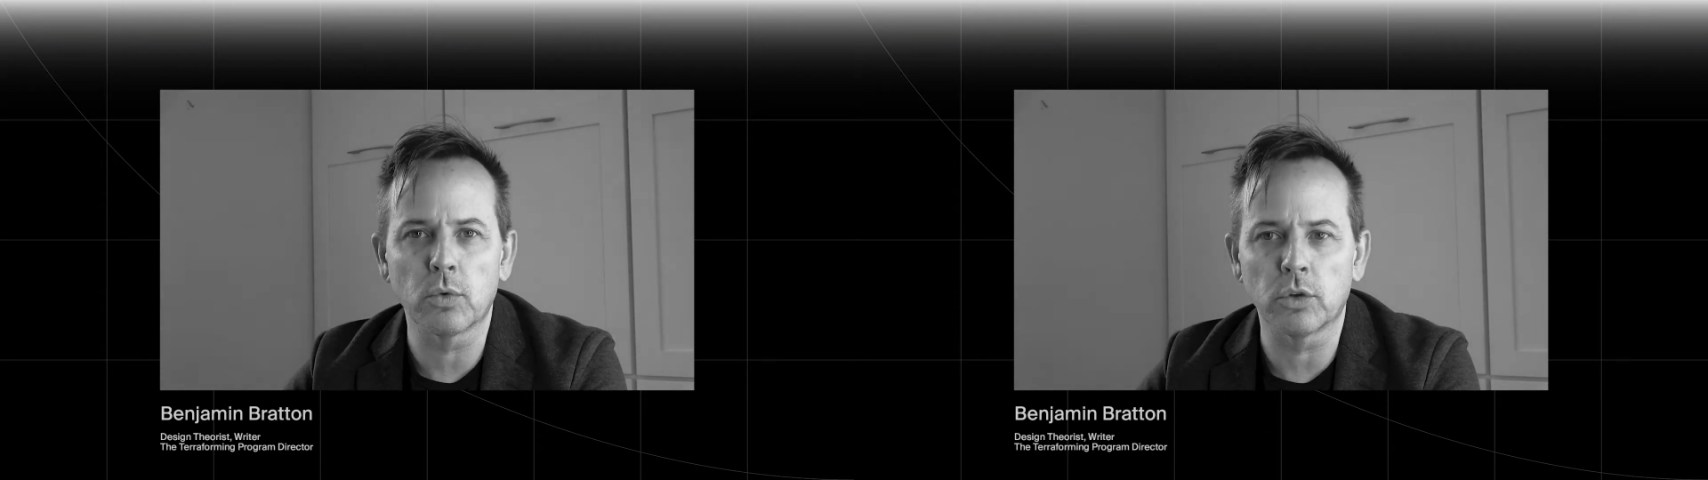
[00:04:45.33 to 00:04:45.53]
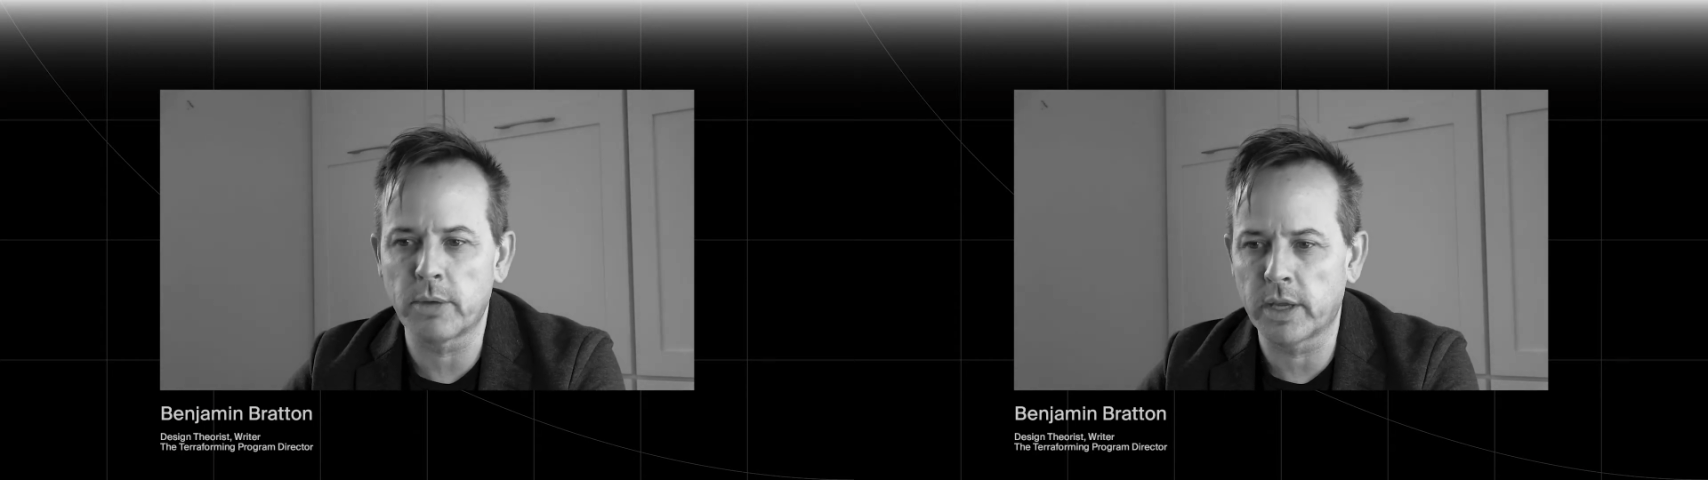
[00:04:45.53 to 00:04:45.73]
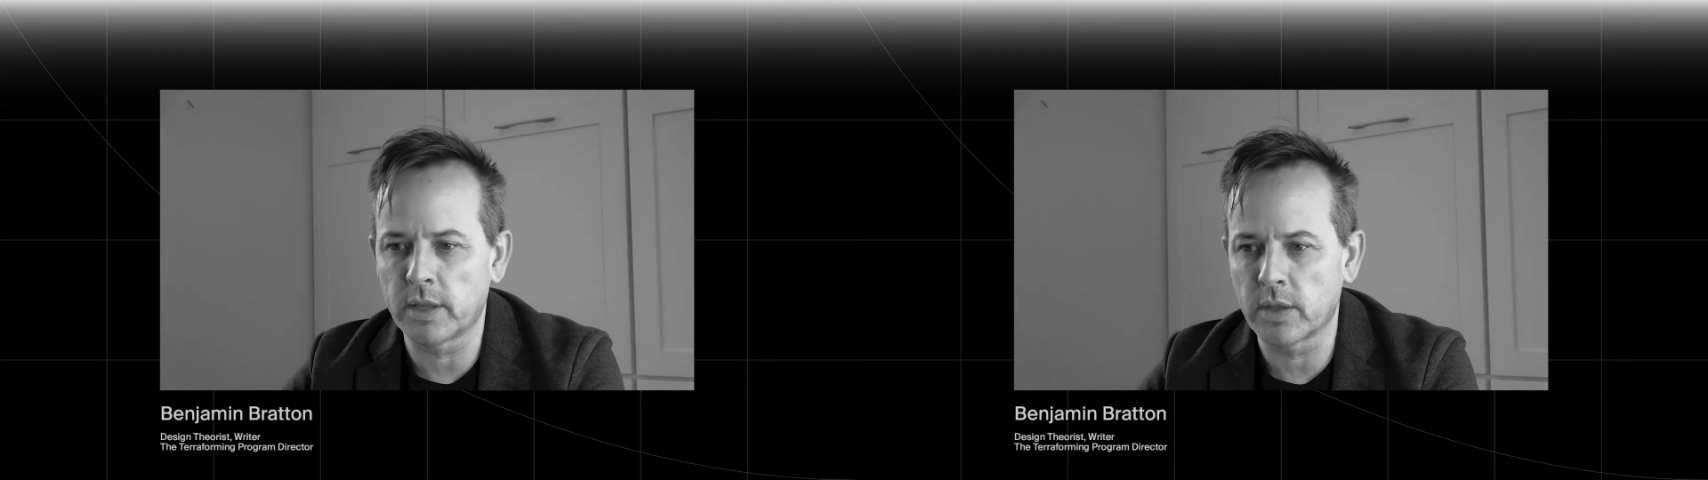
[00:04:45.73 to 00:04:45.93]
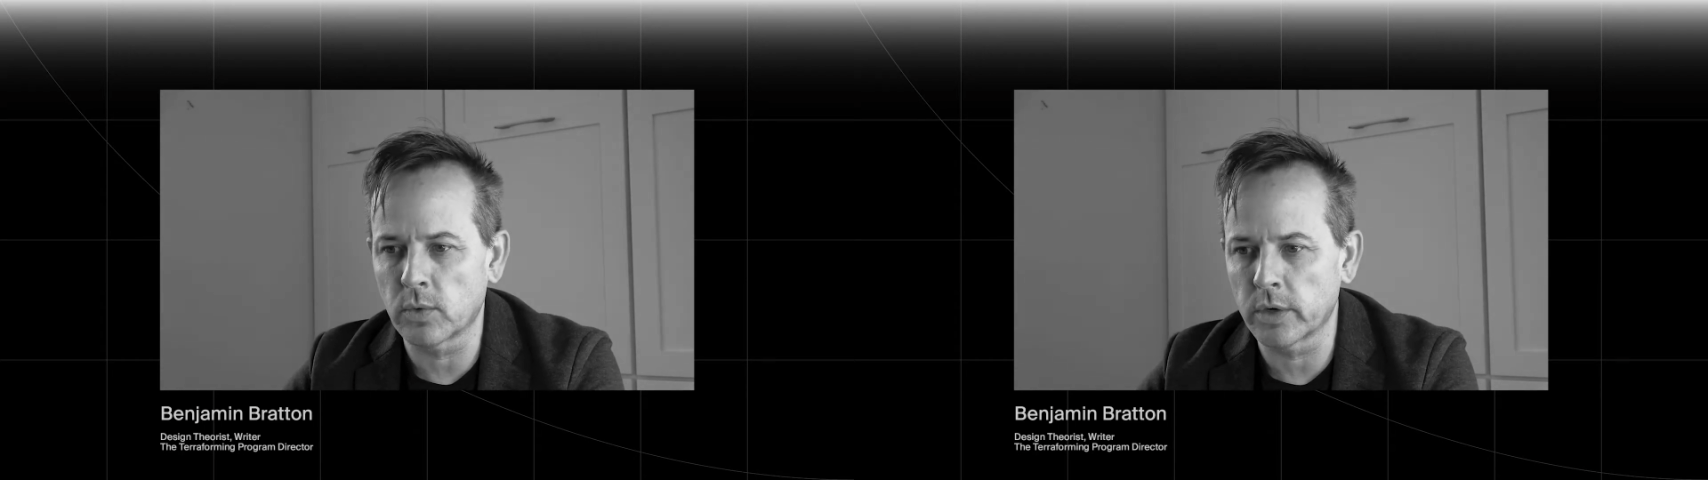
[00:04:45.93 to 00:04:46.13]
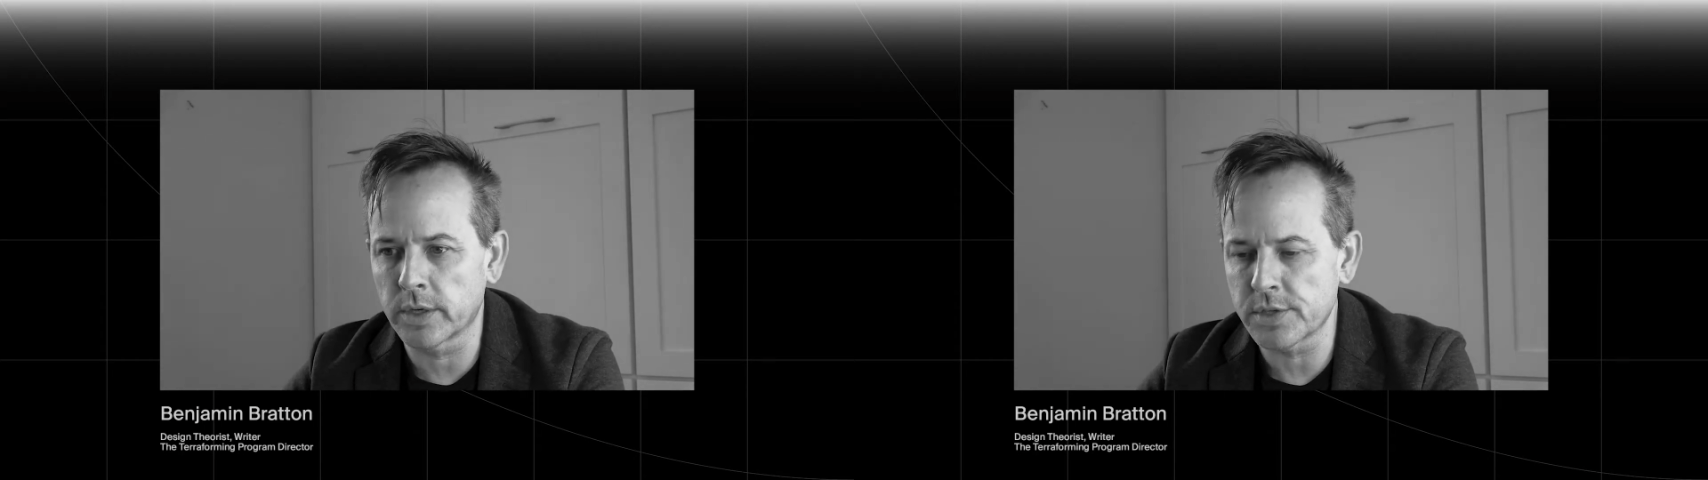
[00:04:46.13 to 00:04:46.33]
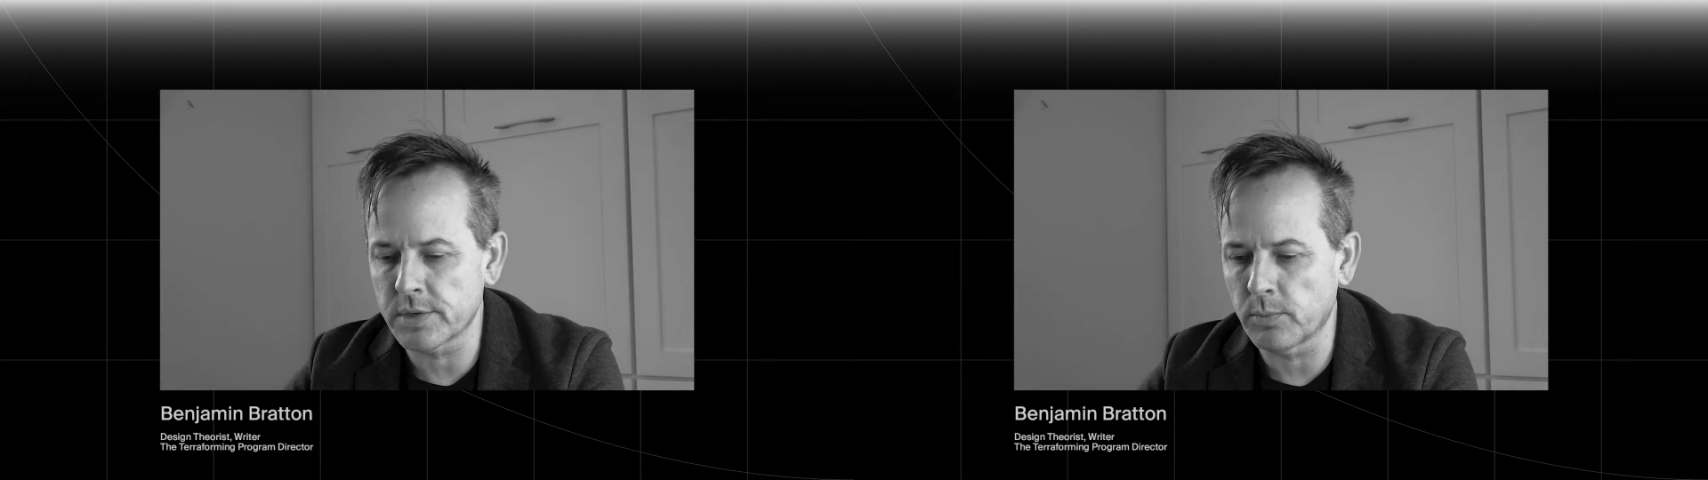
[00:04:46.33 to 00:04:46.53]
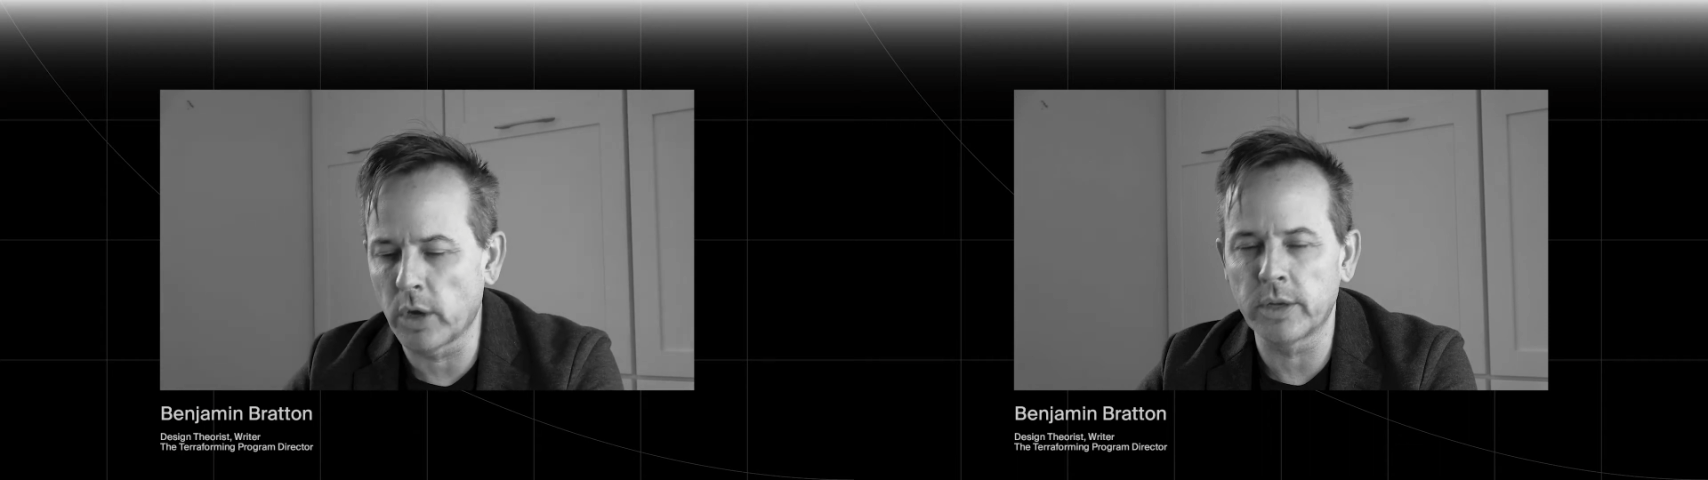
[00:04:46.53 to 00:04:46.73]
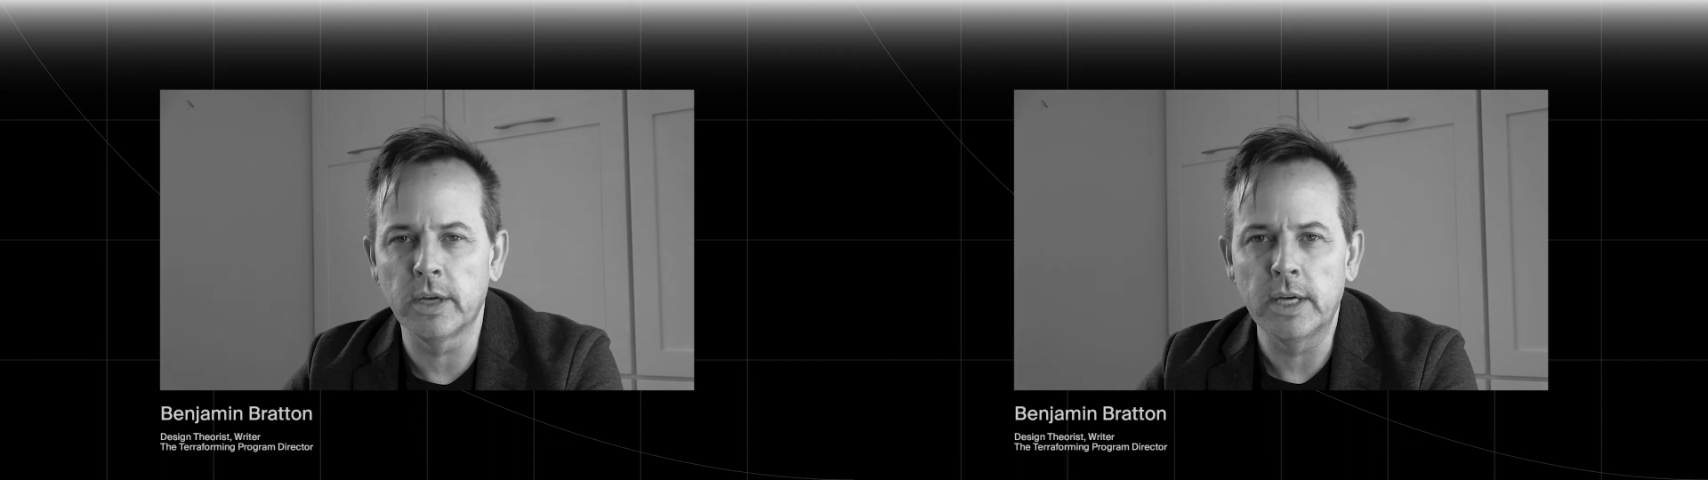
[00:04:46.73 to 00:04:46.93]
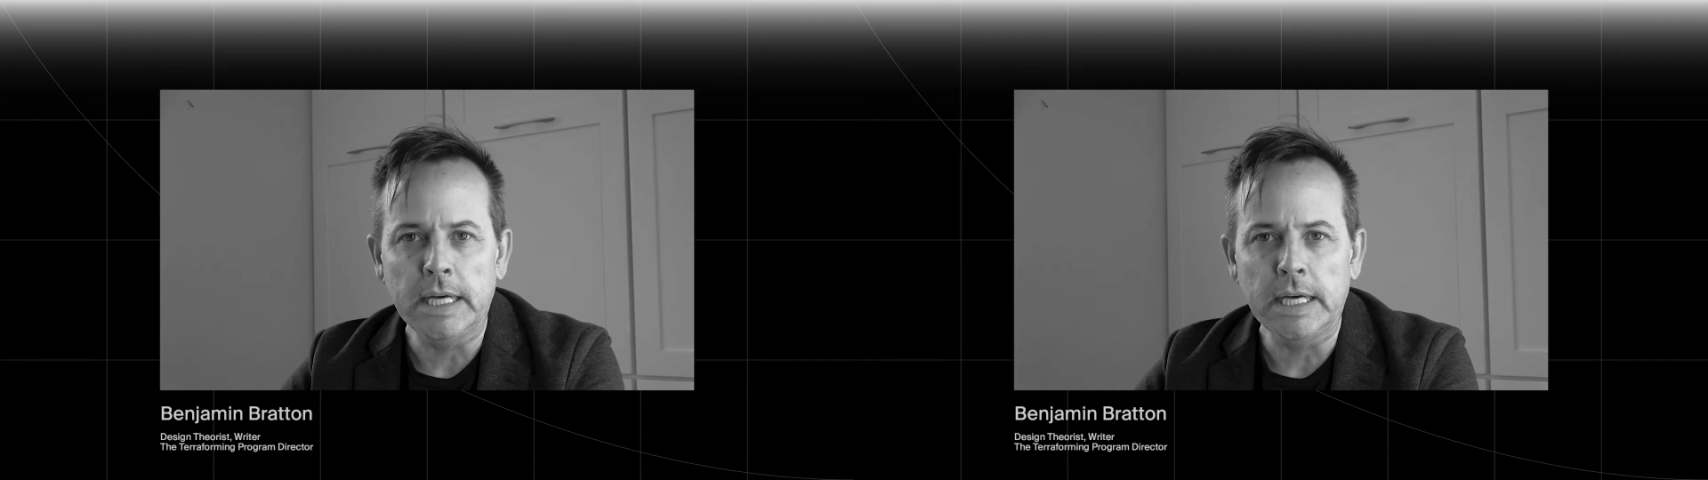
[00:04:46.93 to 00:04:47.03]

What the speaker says: world making the organism, one